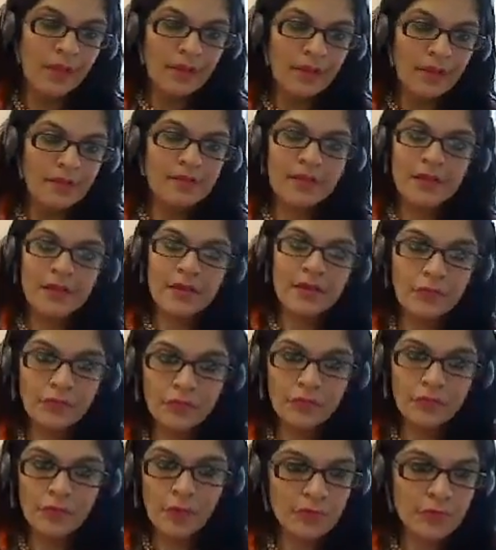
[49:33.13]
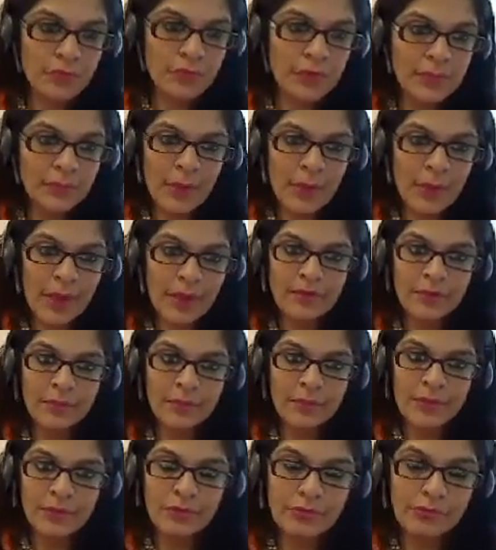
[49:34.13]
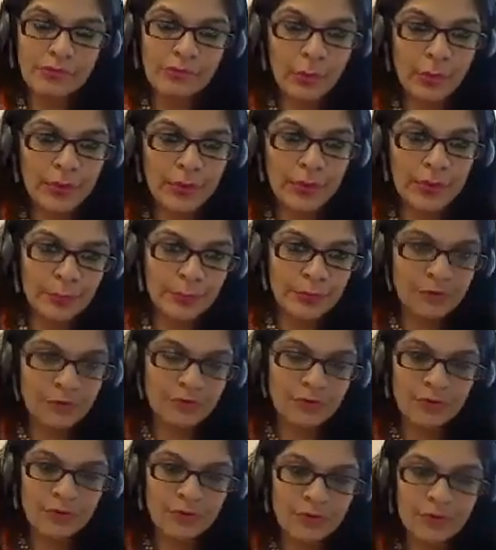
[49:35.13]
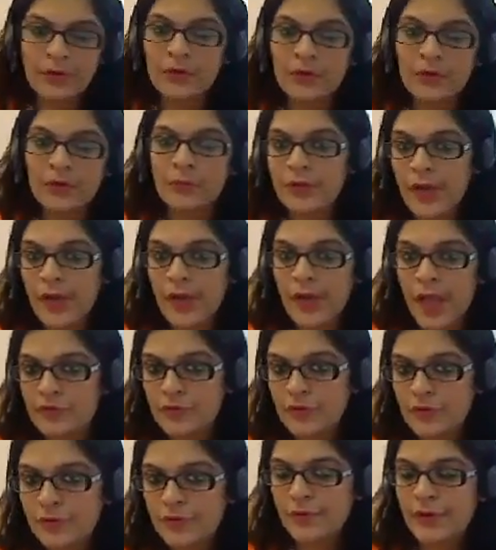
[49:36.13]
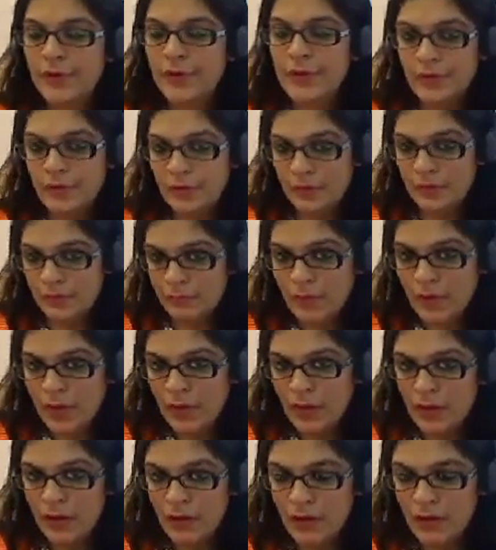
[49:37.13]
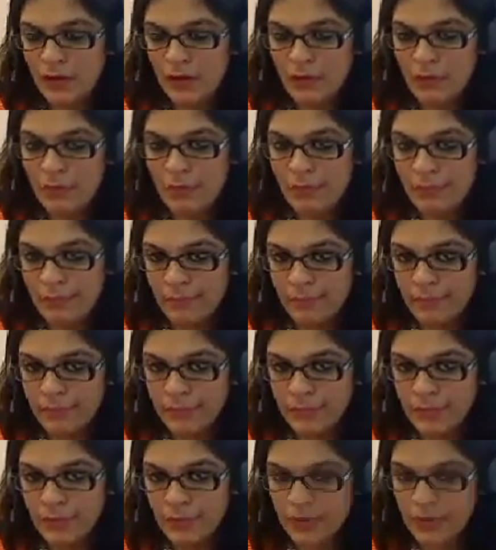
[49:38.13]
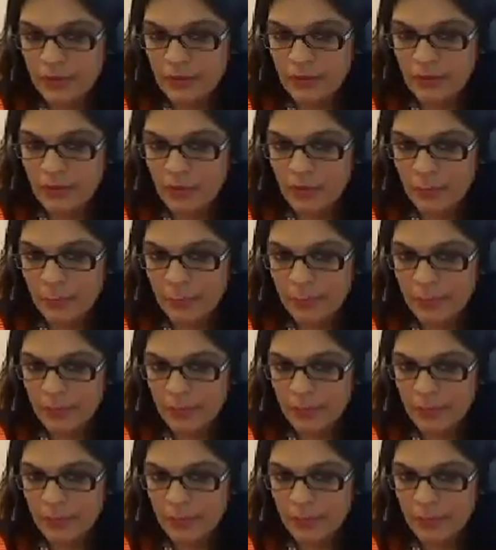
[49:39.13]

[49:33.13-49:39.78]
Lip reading: See, doesn't really matter whether you're following a British curriculum or a national curriculum. You can, uh,